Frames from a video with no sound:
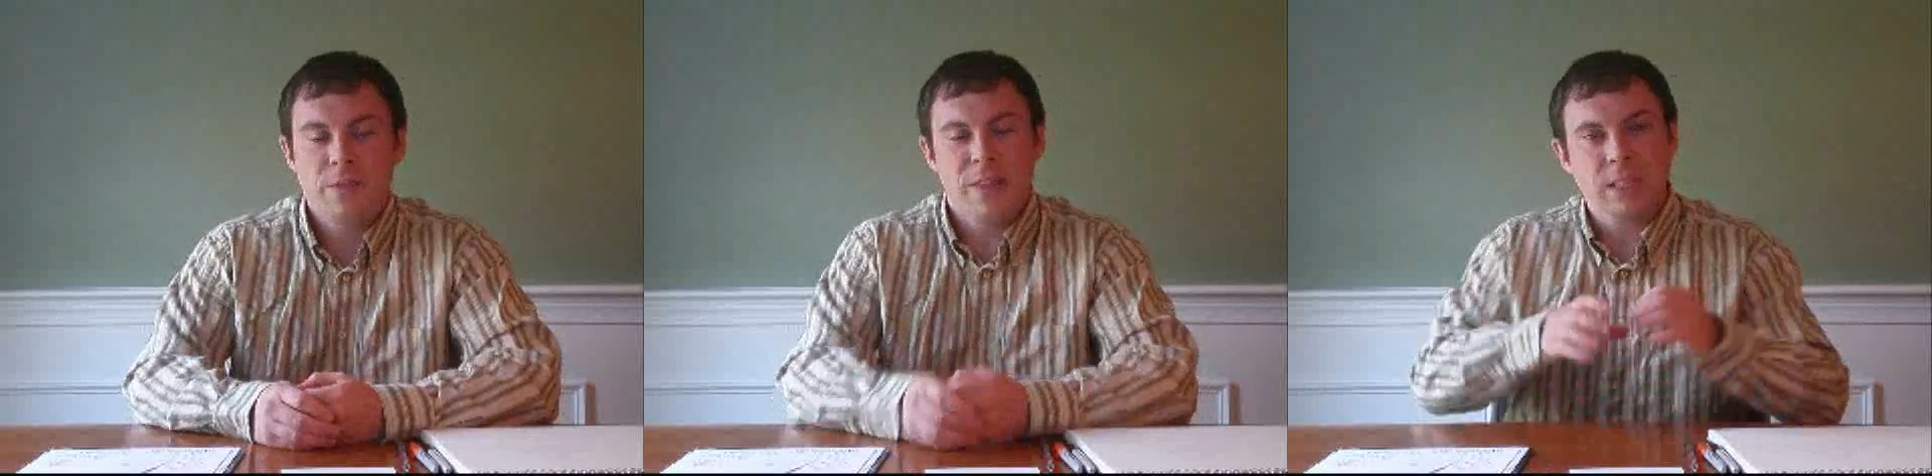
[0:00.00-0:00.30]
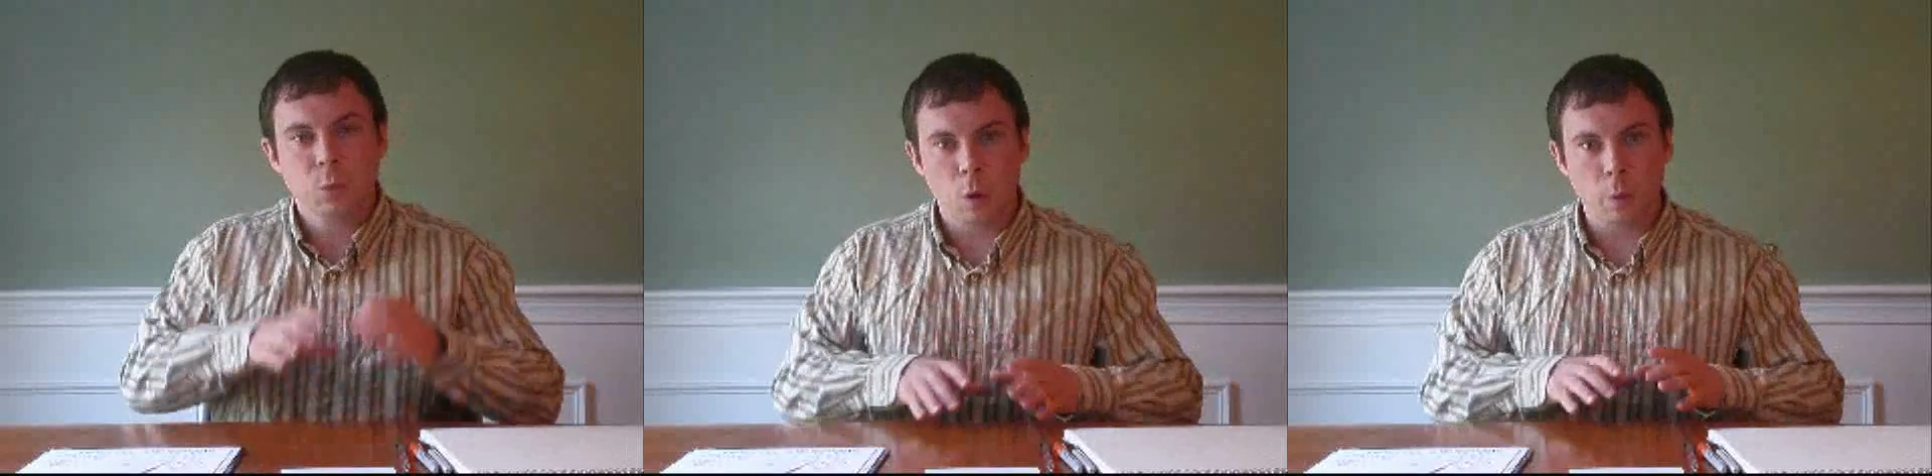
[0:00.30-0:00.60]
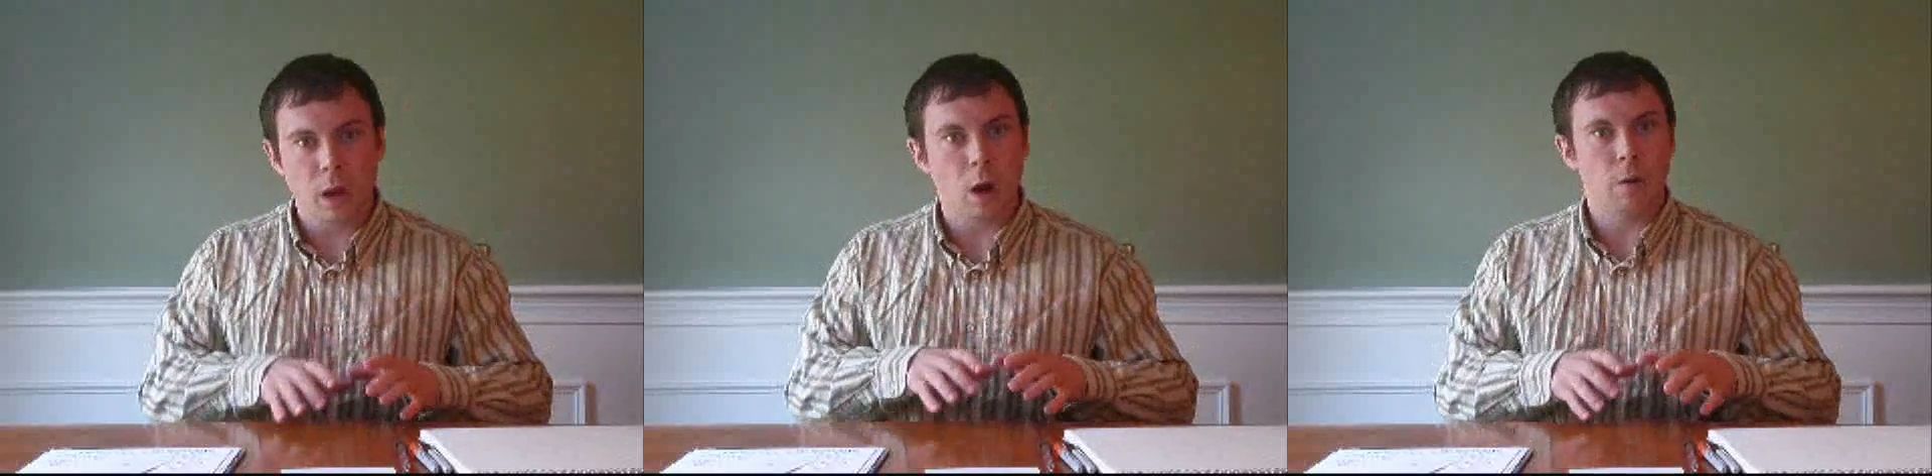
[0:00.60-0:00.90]
That's
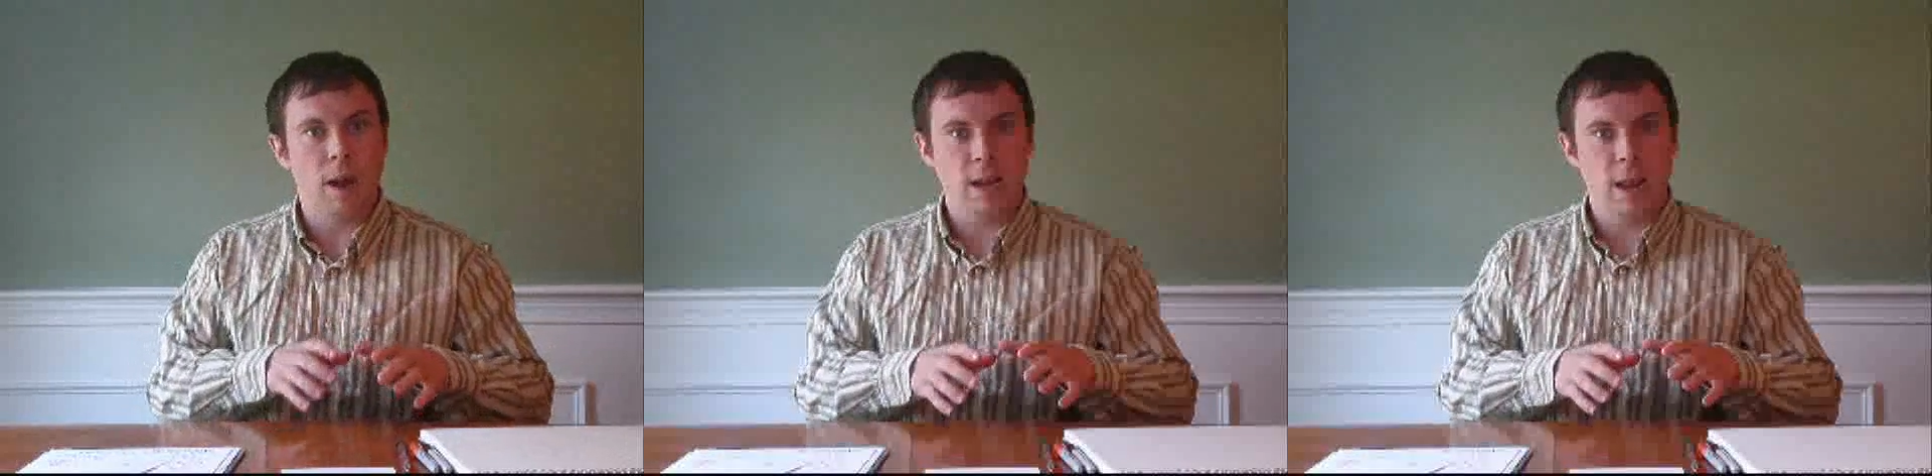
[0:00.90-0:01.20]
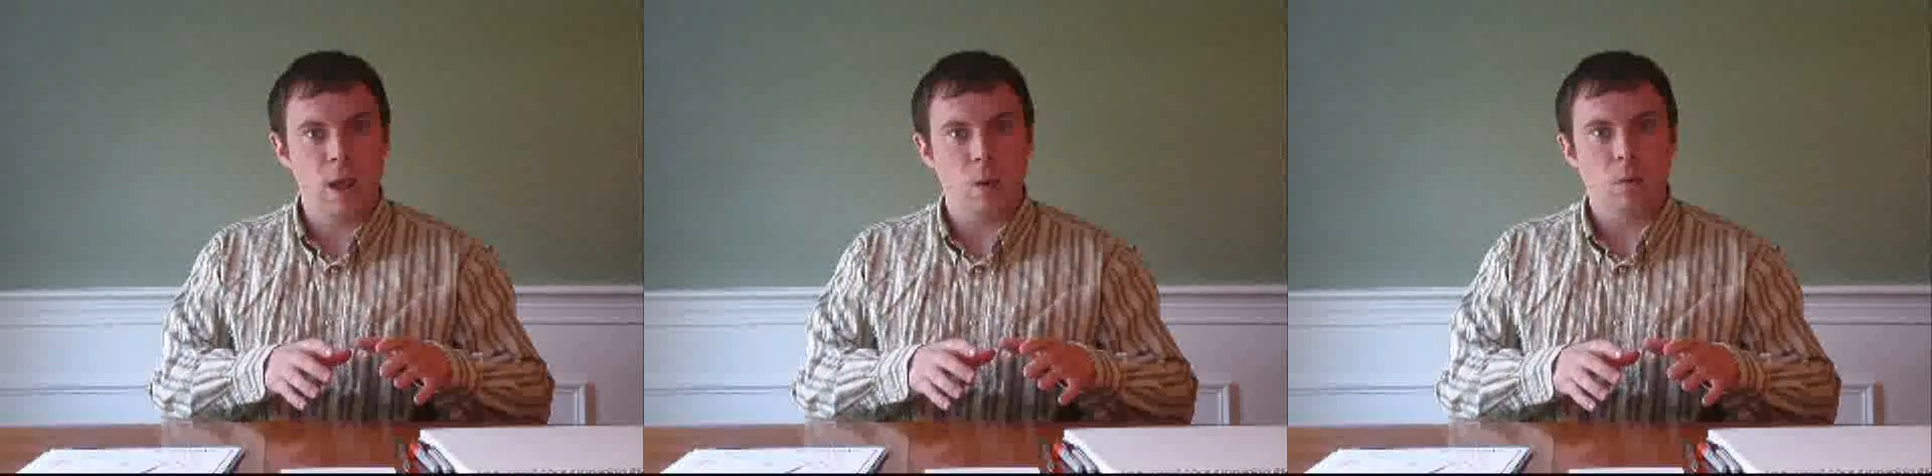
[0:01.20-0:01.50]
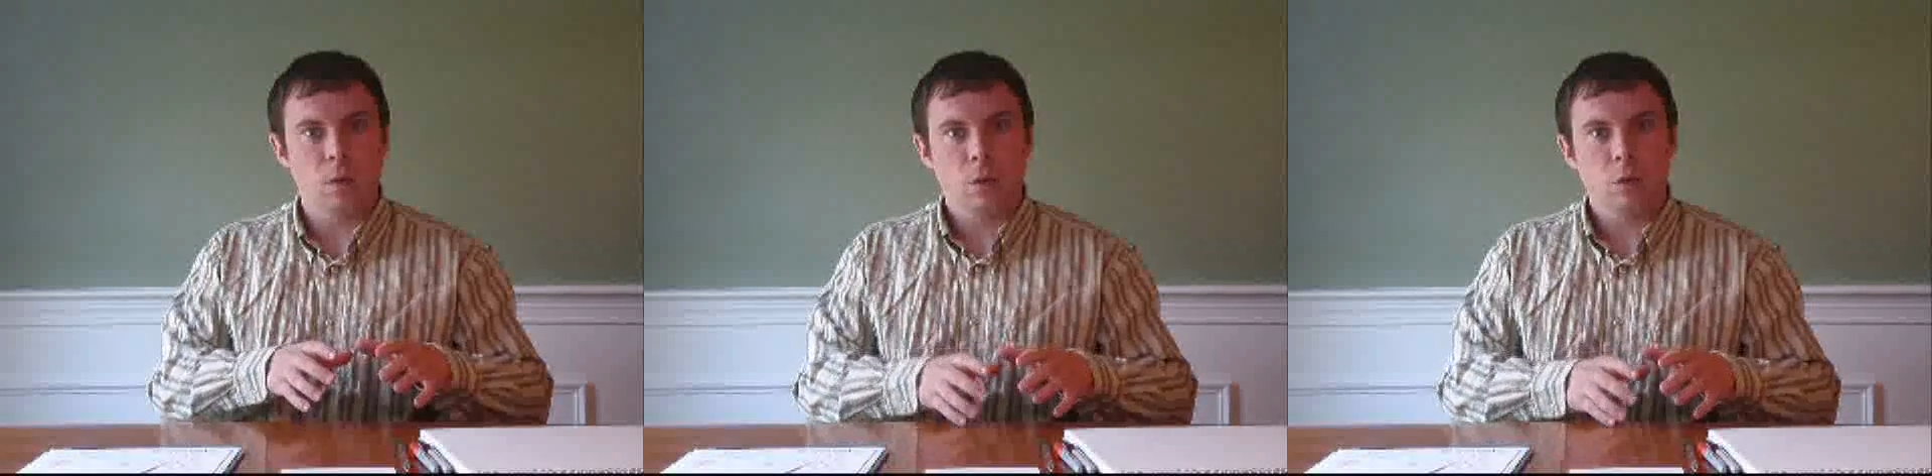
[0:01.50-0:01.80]
where we are right
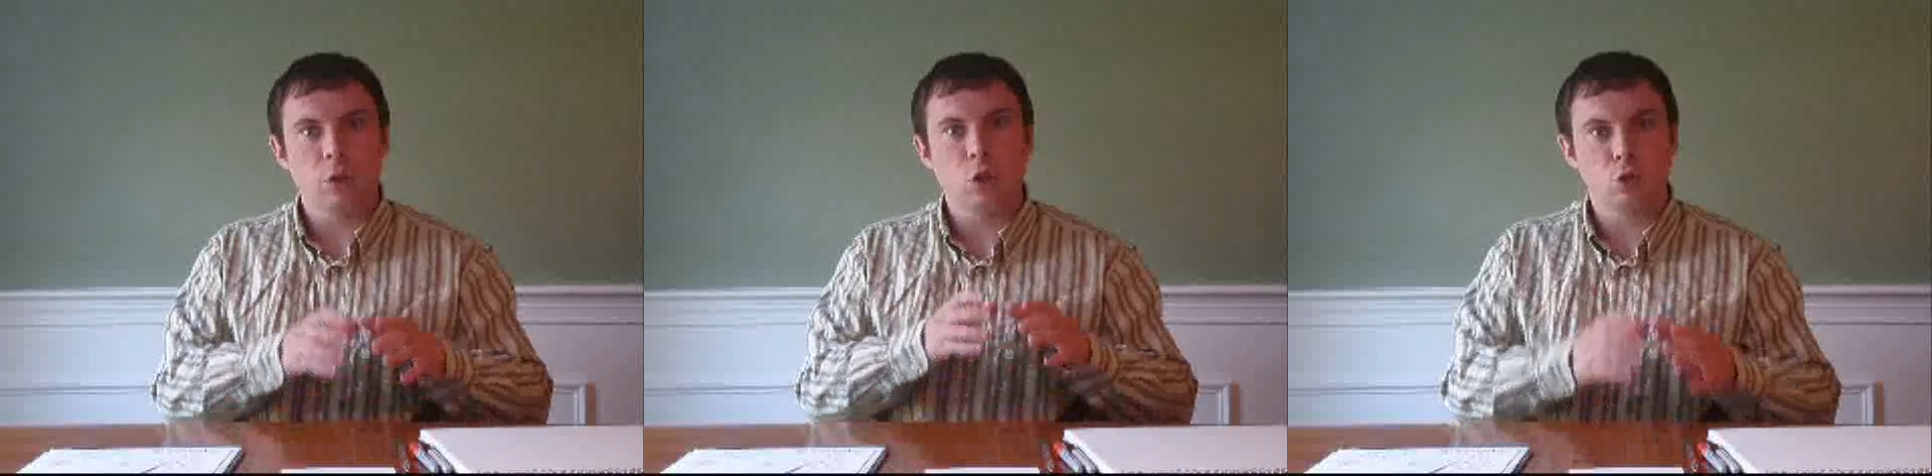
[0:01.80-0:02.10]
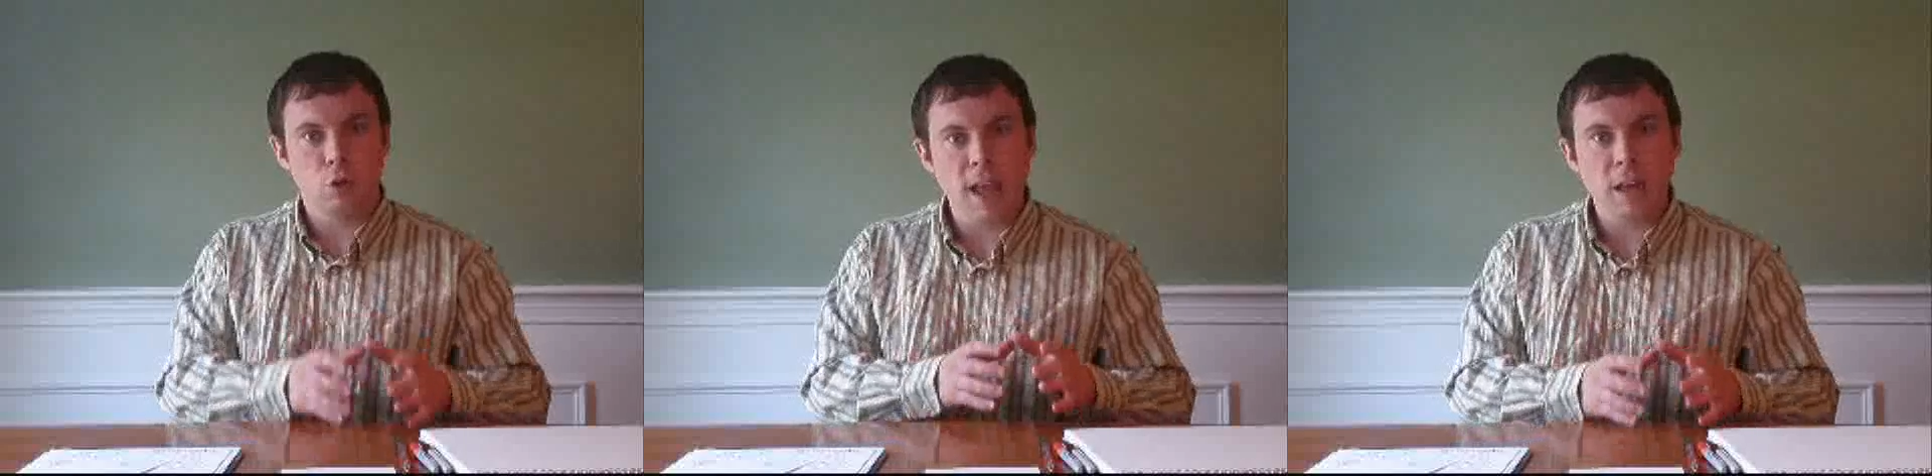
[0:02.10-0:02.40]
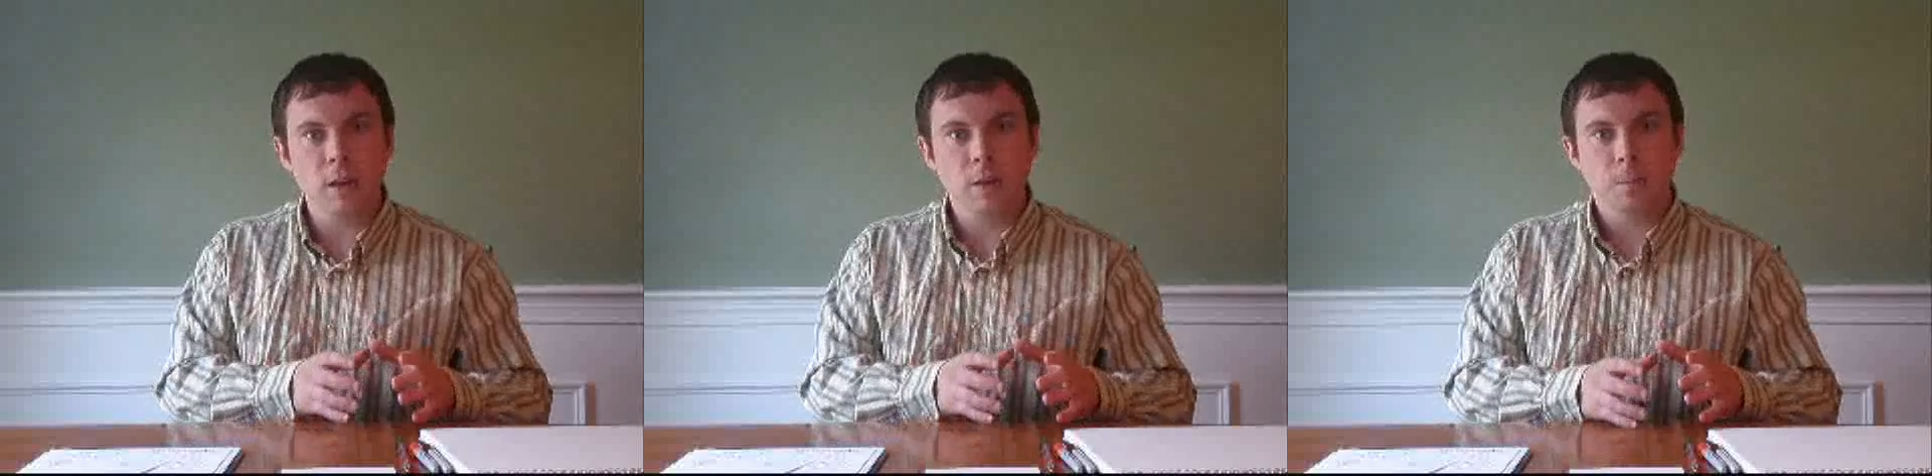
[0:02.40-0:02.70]
now. The
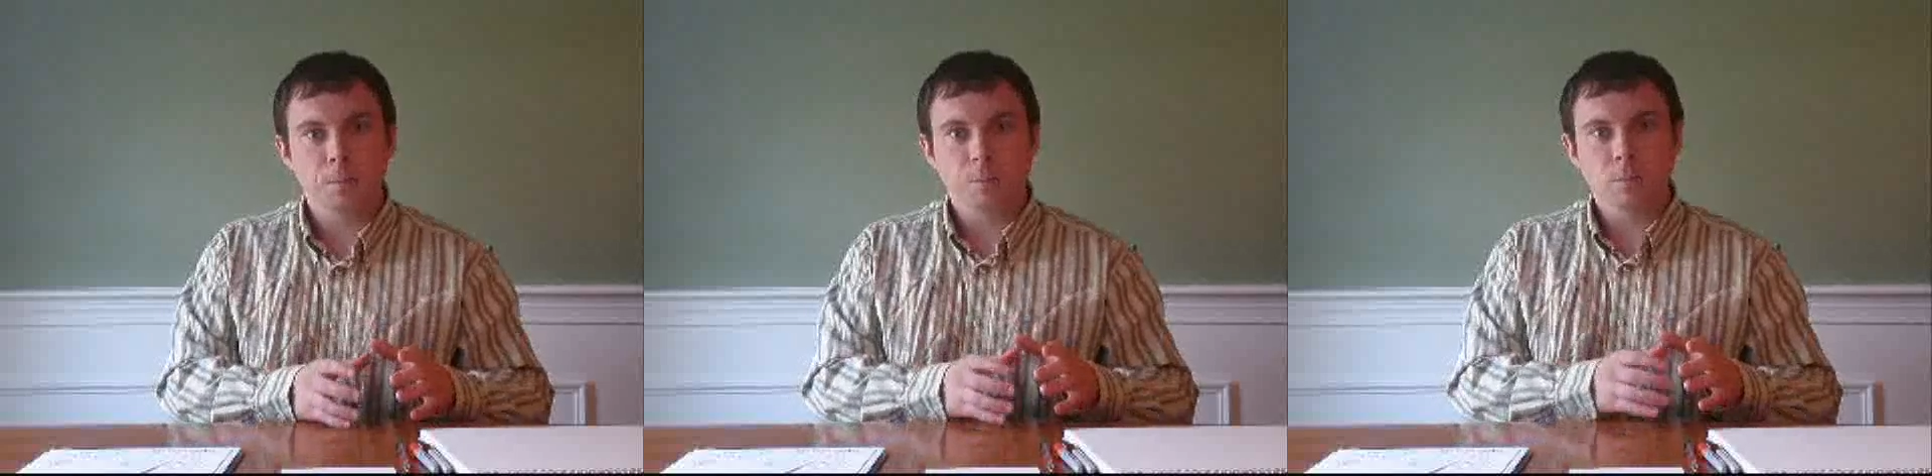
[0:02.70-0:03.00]
trend,